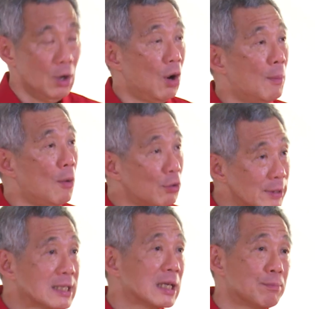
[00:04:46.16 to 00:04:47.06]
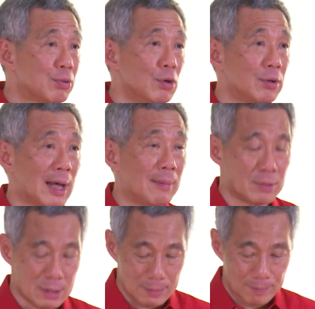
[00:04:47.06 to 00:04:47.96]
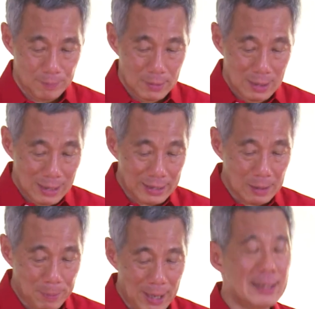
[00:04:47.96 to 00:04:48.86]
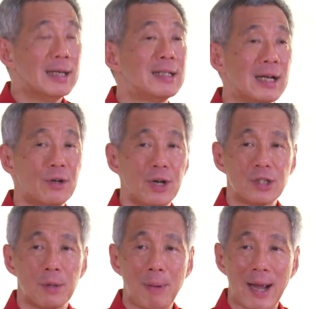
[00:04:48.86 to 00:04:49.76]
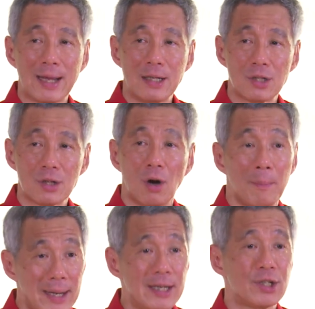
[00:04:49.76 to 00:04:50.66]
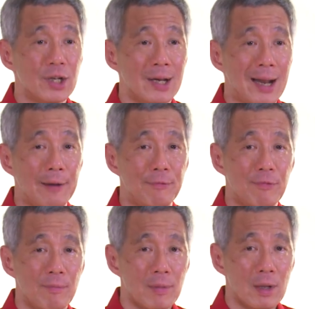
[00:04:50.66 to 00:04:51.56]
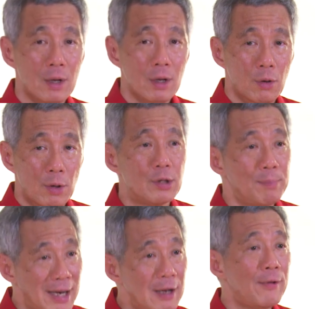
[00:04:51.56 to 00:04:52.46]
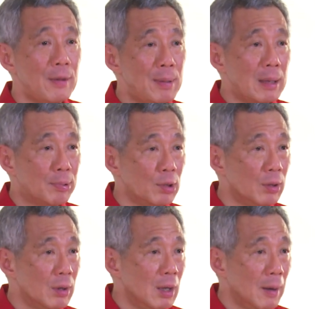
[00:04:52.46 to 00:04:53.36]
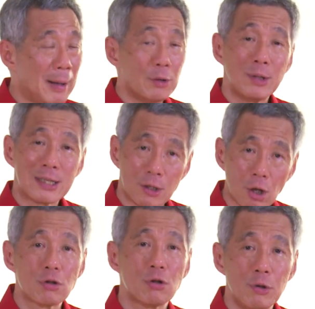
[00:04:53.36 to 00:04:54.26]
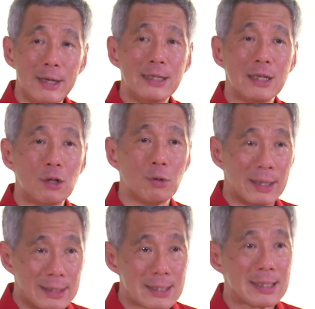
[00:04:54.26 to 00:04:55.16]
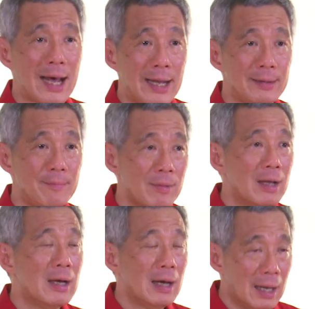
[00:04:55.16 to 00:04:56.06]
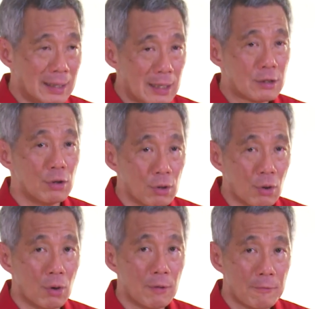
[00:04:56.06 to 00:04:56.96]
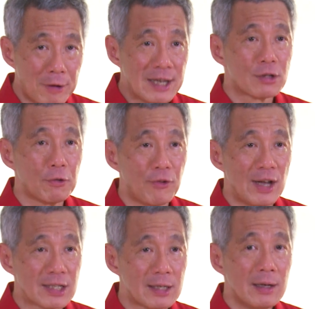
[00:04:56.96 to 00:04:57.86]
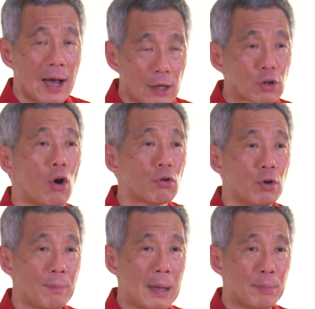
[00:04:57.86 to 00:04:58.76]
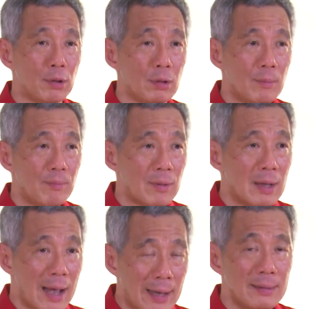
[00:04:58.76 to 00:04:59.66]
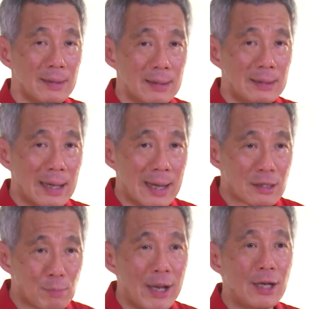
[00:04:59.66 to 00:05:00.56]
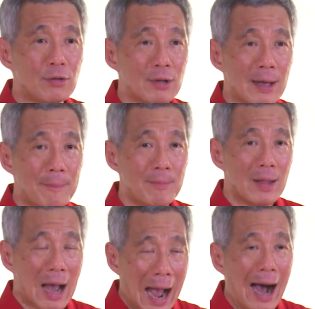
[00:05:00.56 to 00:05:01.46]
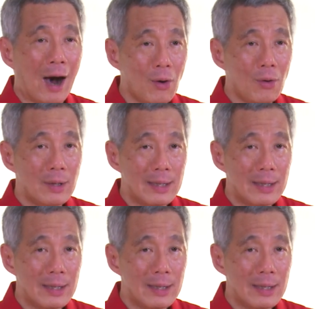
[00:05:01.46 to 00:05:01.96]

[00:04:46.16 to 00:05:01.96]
or more recent programs like the Pioneer Generation Package or MediShield Life, which benefit people but which are not so easy to understand unless you go face to face and talk to people and explain to them how